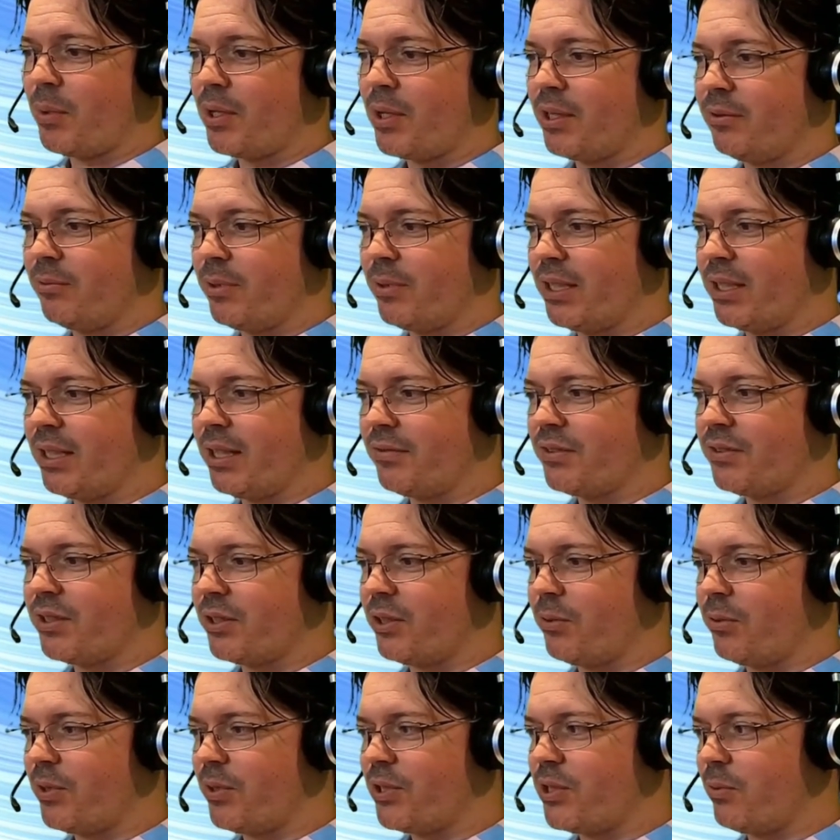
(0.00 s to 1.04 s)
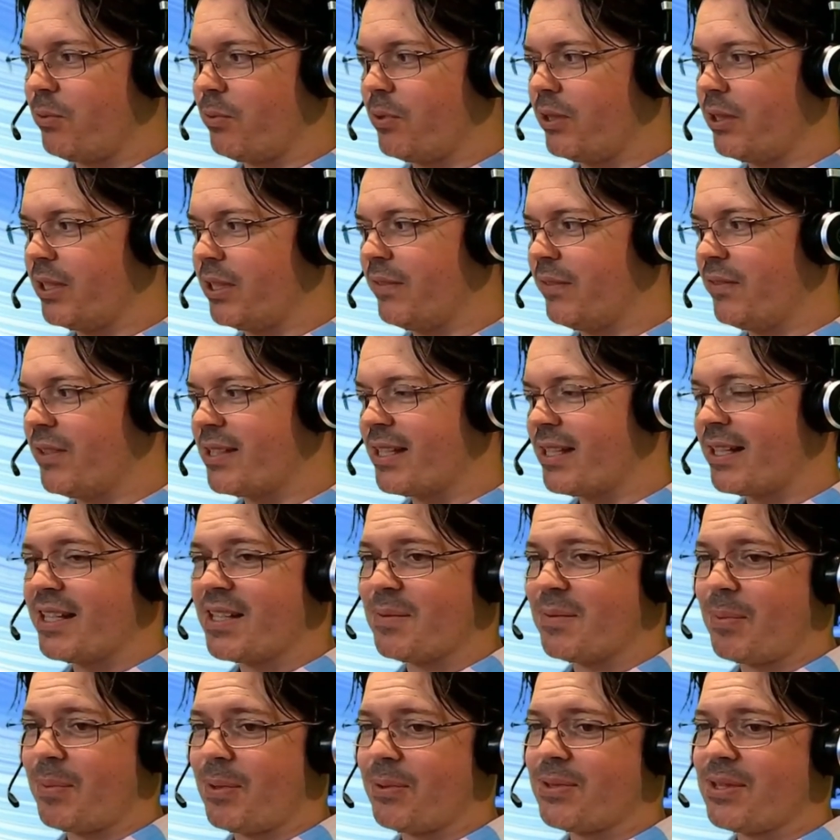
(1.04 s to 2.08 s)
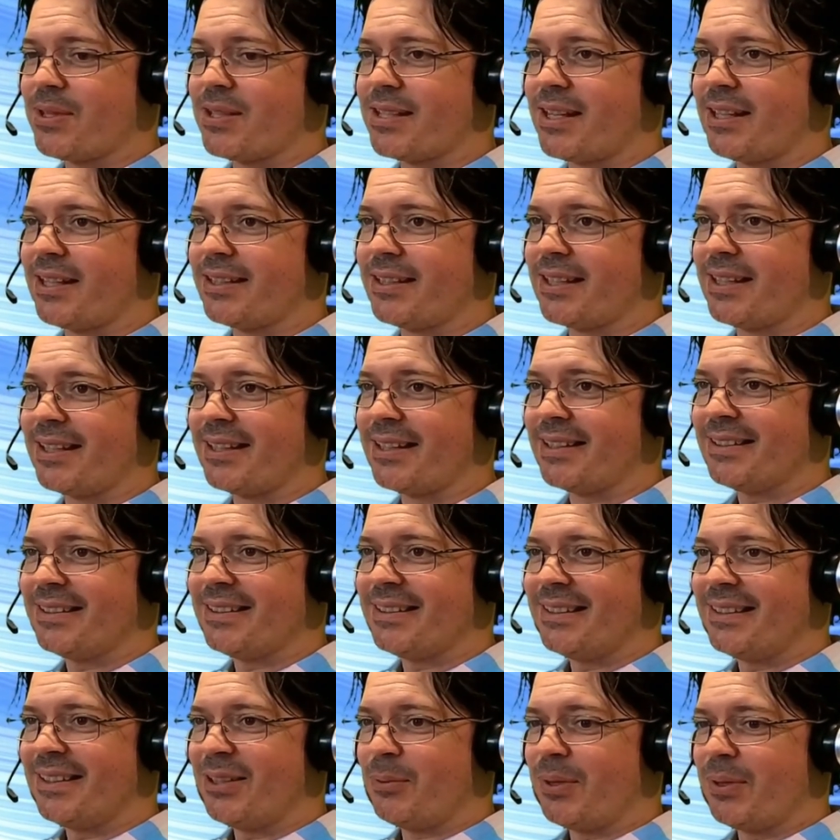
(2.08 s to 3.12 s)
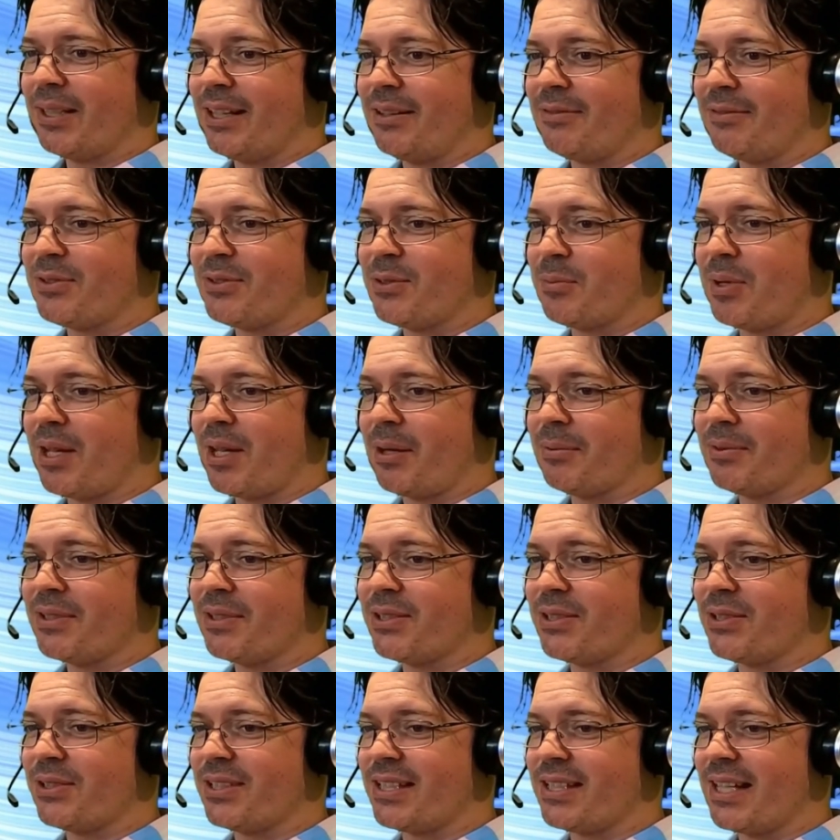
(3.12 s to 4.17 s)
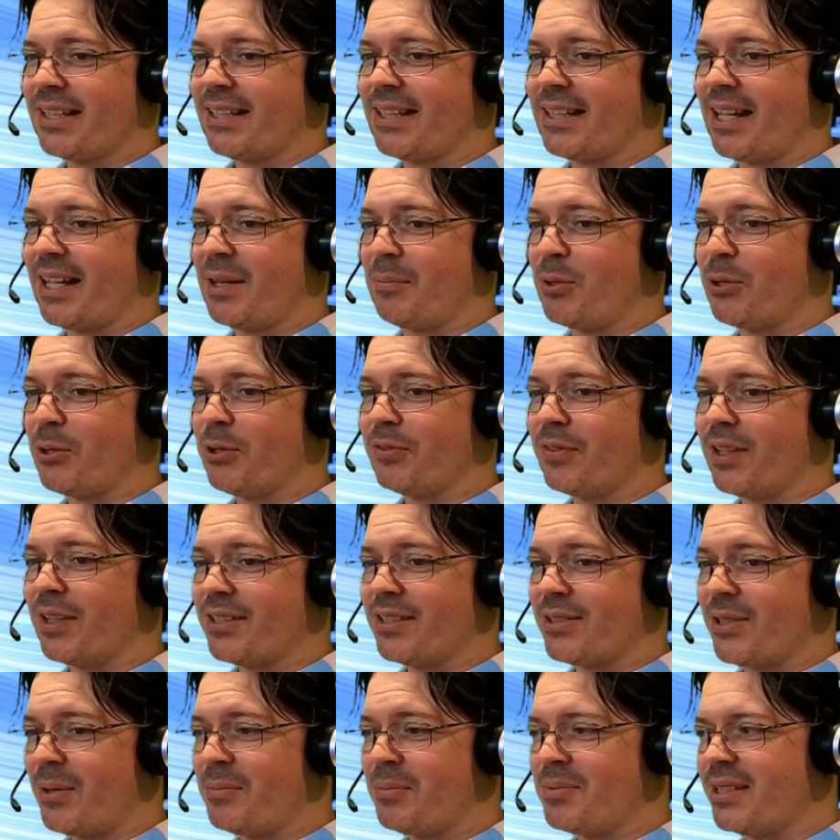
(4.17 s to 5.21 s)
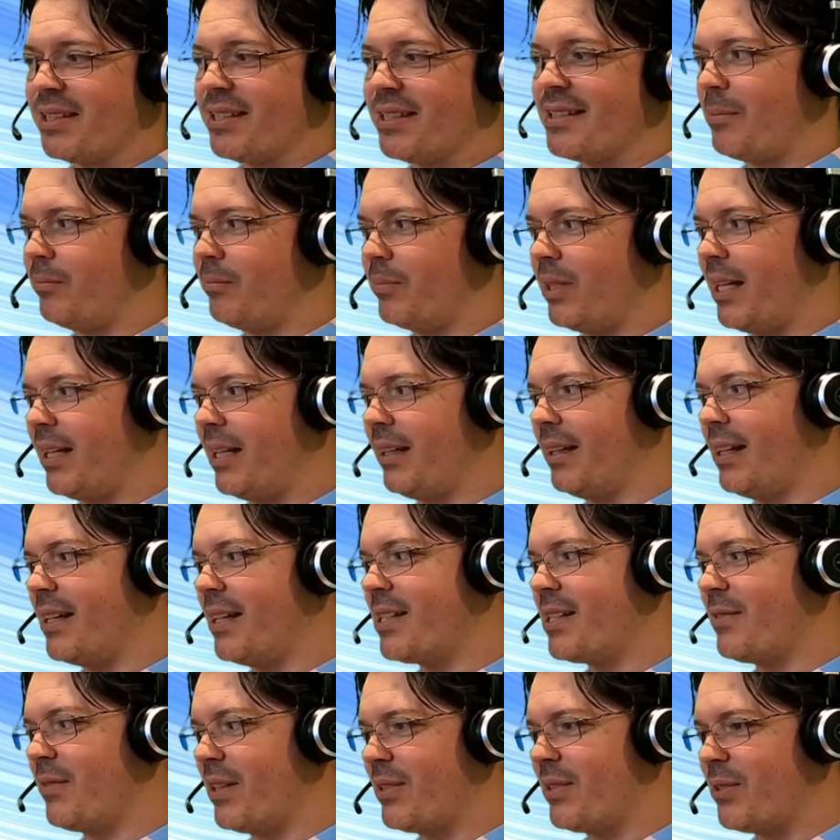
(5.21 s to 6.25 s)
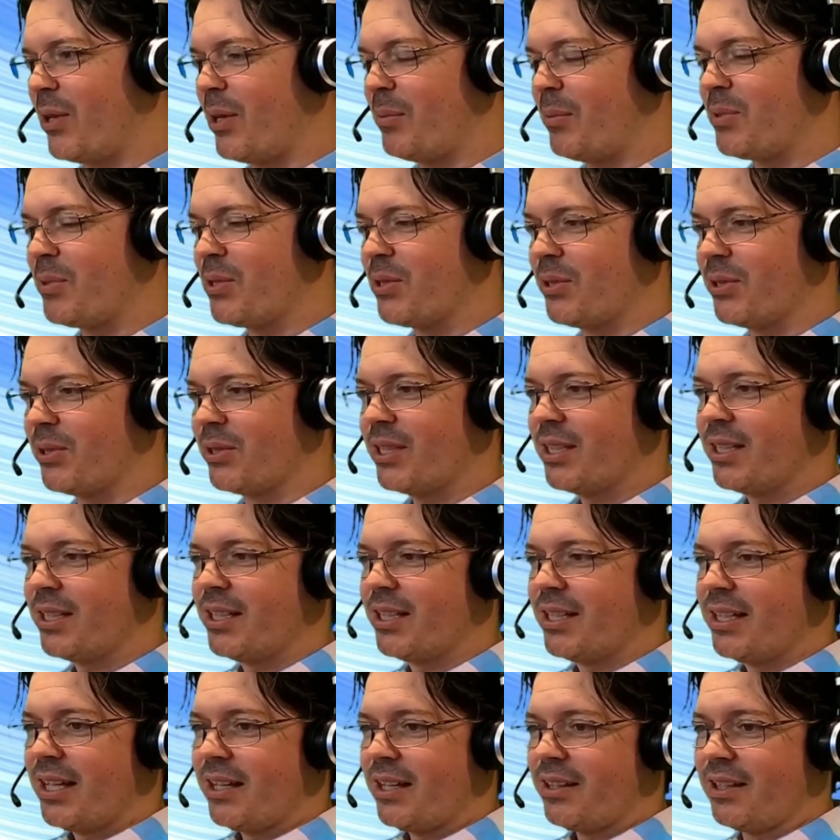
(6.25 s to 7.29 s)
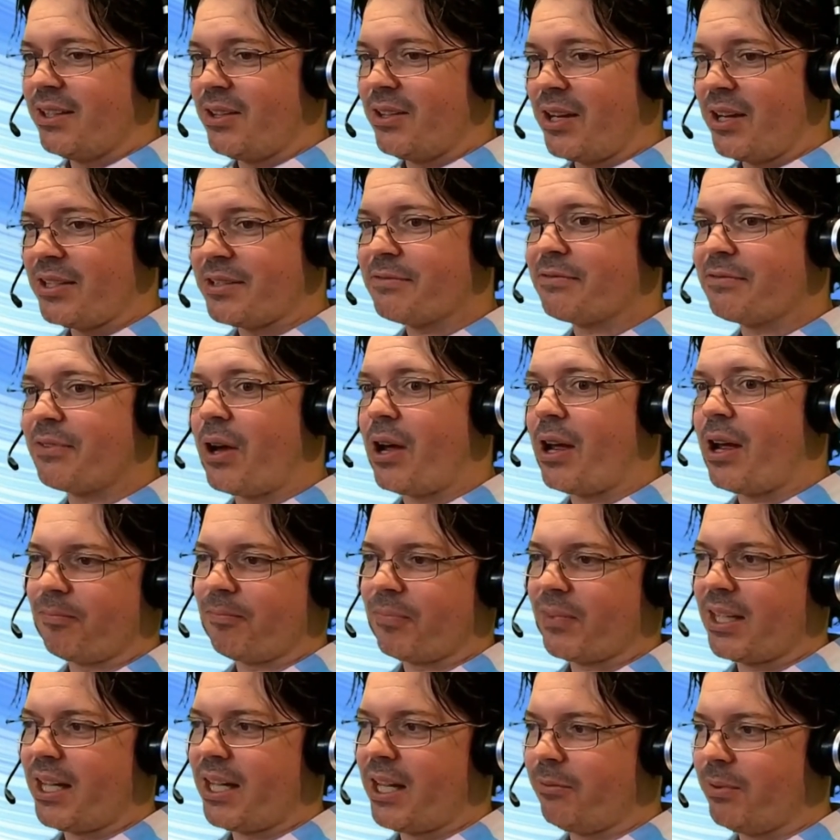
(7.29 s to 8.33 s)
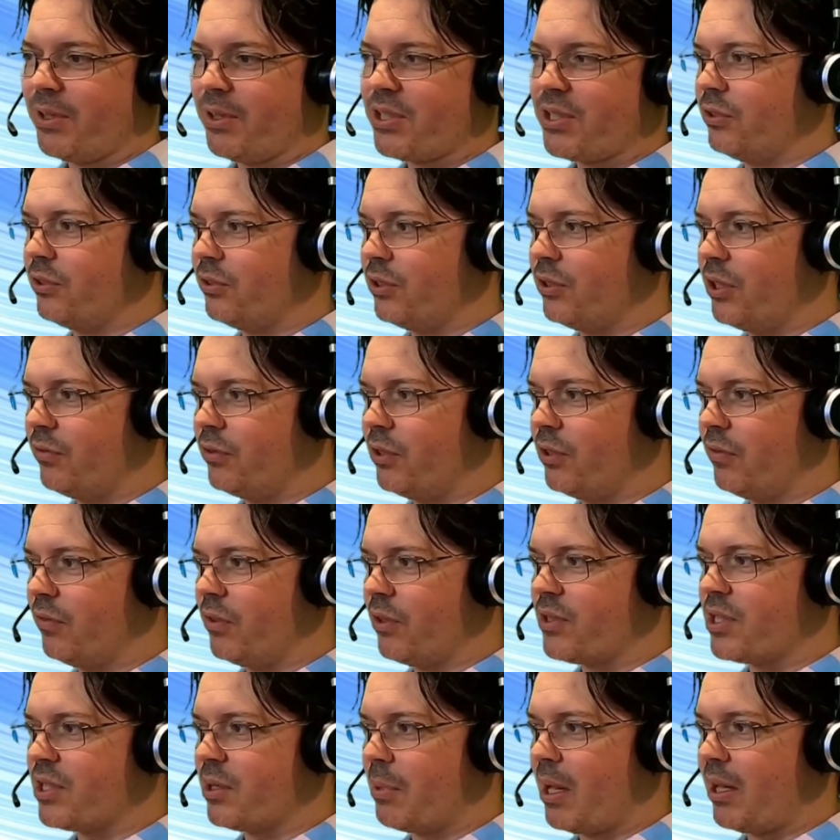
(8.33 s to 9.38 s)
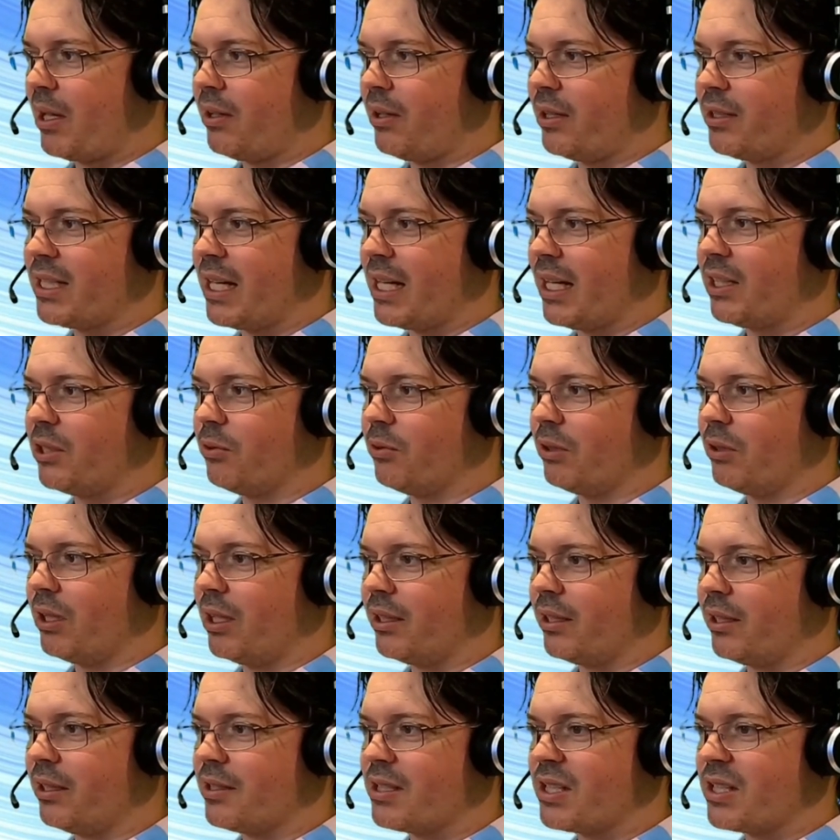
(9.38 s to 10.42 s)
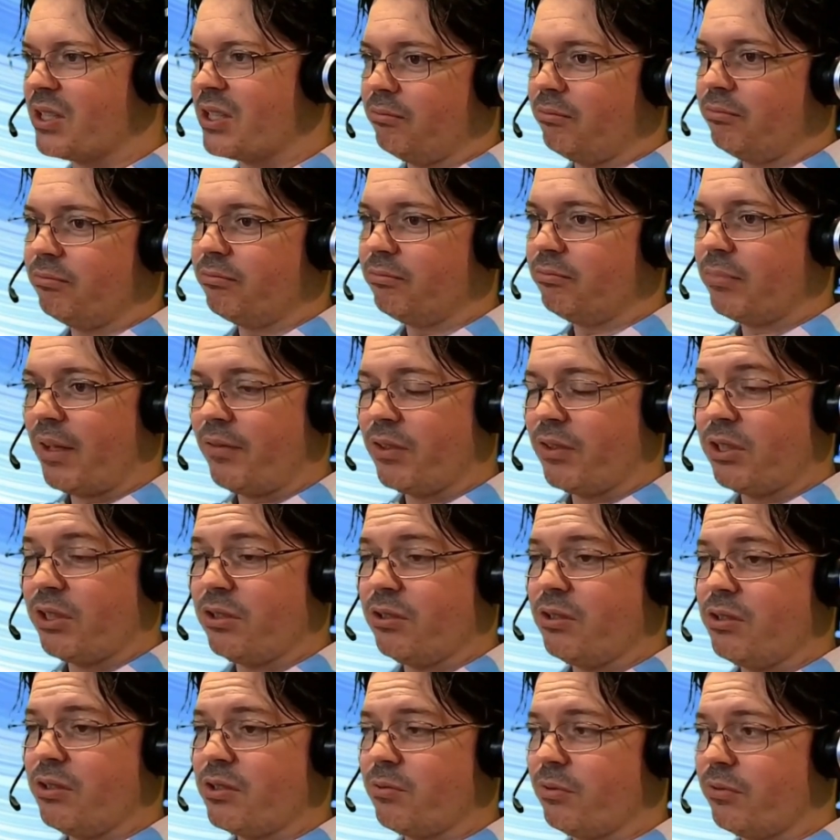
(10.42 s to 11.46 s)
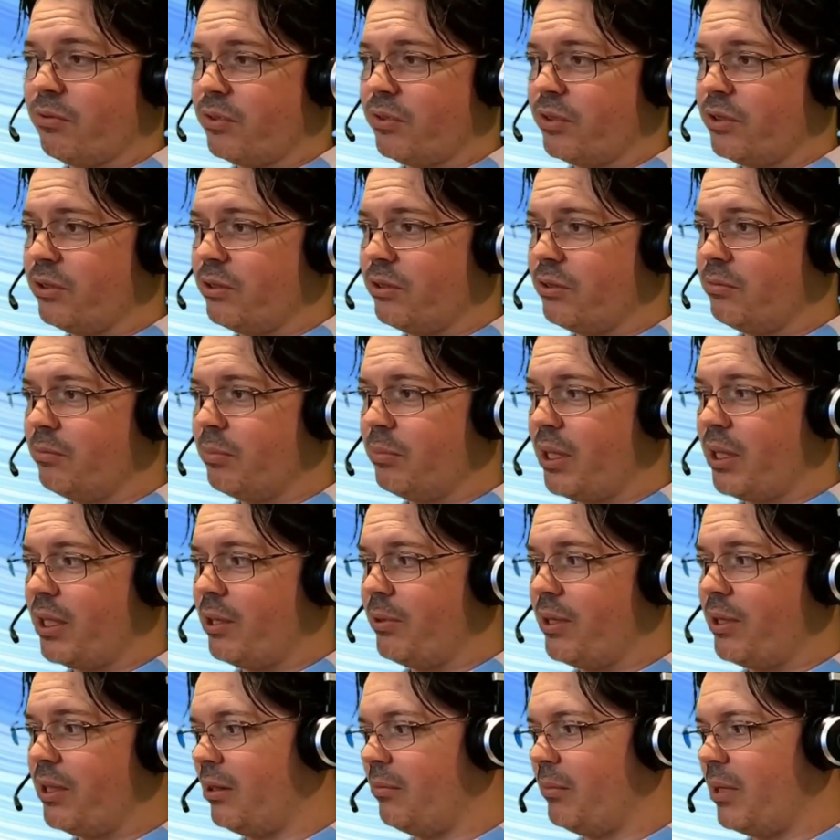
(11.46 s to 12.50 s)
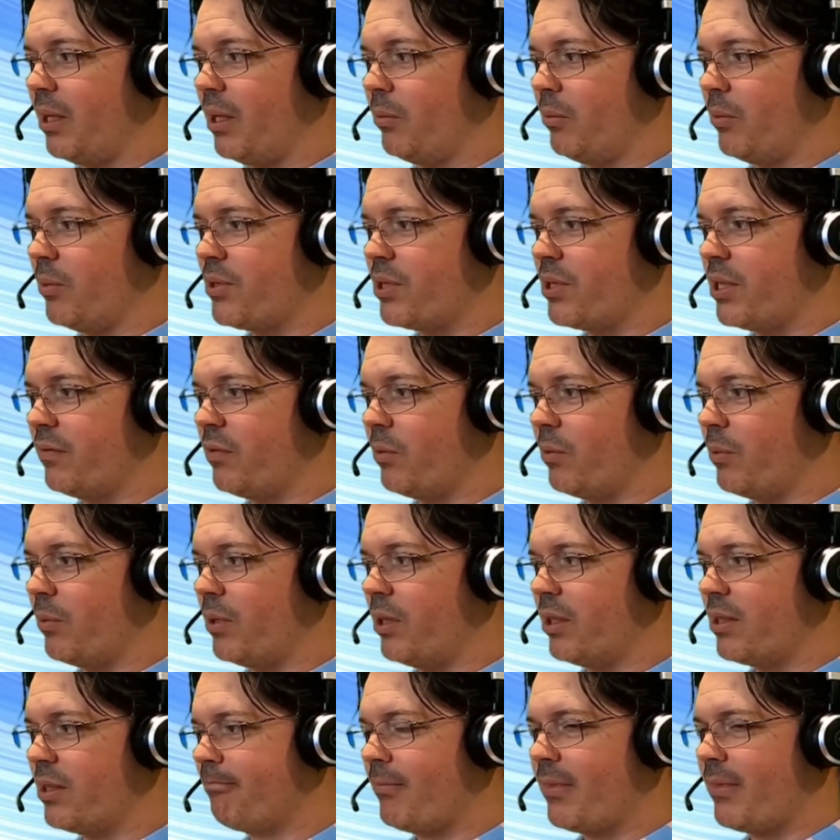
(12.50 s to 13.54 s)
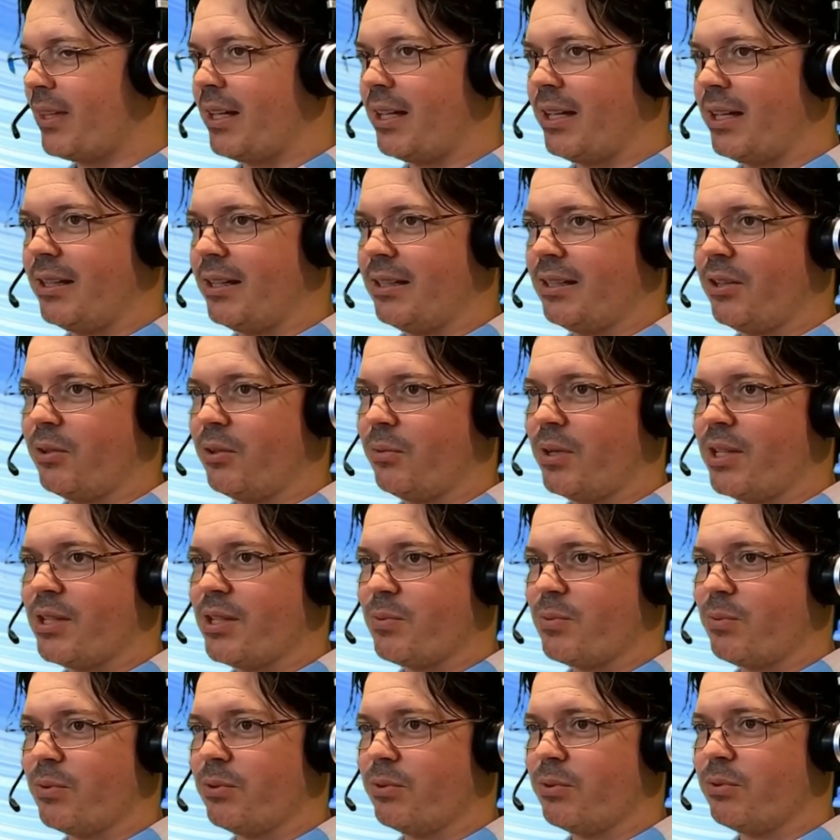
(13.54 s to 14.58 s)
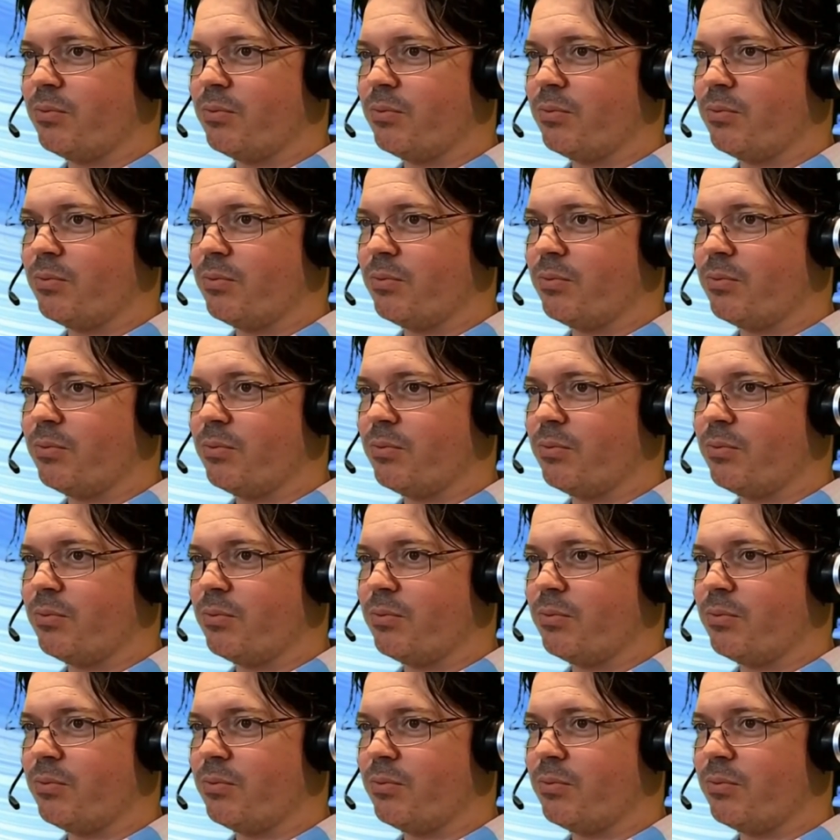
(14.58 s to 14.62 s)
We'd love to know what you want. If there's any sponsors out there, we'd love to be able to dedicate more of our time to this and less of our time to the 9 to 5. Yeah, reach out if you've got some AI tech you would like us to have a use, review, play with, and we'll see if it works. And otherwise, we'll